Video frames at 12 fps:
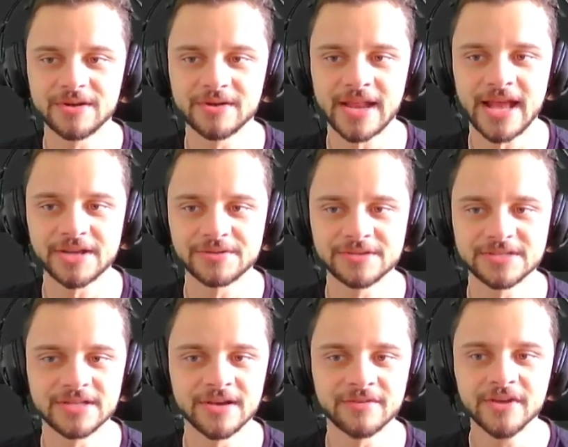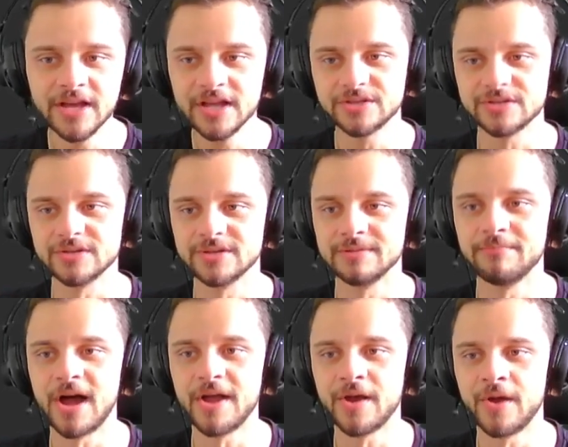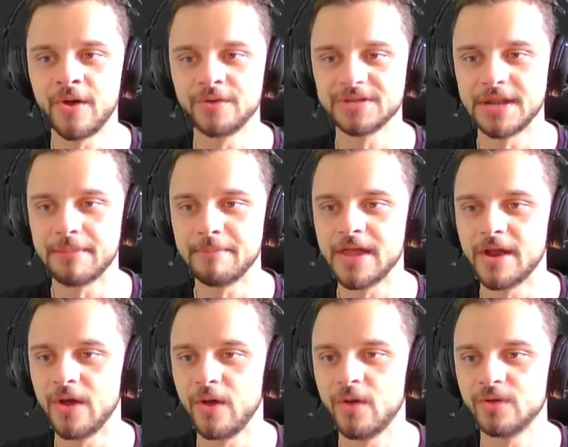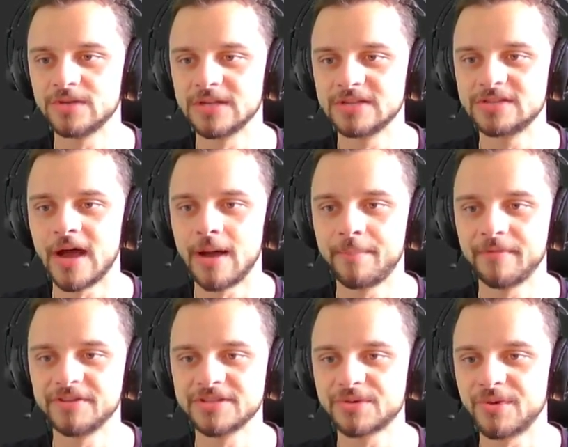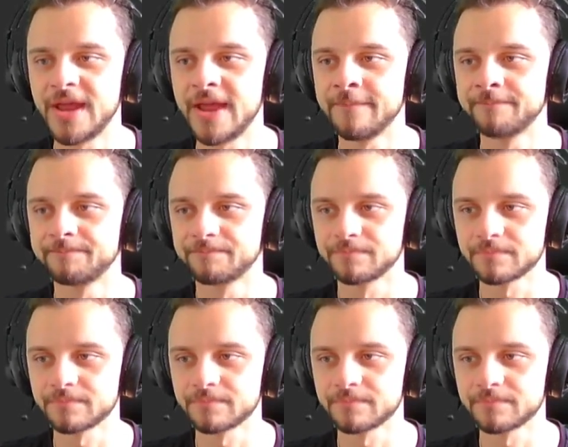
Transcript: You can anchor stuff to the bottom, to the middle, to the top of the screen